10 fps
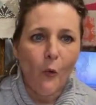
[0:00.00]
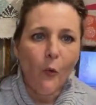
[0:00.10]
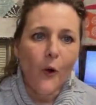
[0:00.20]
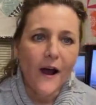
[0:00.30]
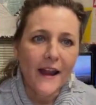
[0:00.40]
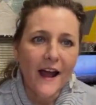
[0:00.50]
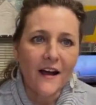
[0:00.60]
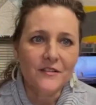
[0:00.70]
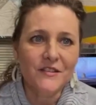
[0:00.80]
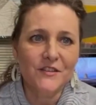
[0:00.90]
What
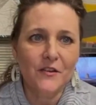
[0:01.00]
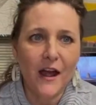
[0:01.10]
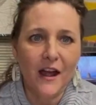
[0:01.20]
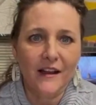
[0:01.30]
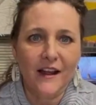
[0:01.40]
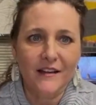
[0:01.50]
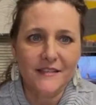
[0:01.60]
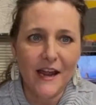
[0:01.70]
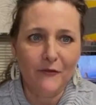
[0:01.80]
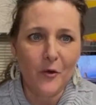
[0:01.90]
else do you
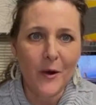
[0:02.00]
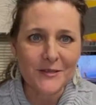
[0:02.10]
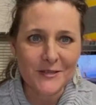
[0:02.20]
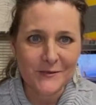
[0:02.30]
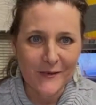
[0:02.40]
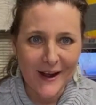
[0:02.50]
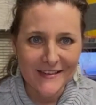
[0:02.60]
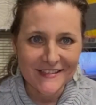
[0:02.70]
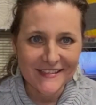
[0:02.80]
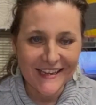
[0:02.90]
guys have
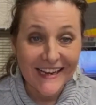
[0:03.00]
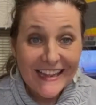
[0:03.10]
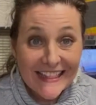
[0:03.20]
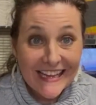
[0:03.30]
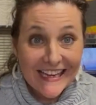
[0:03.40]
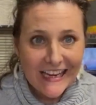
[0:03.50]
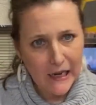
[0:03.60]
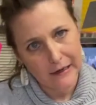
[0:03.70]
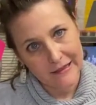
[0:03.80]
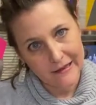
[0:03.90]
question-wise? Anything?
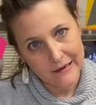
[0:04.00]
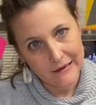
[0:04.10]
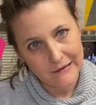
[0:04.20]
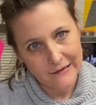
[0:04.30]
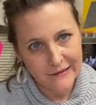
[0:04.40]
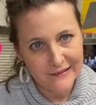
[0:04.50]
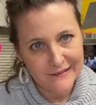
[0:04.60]
Anything?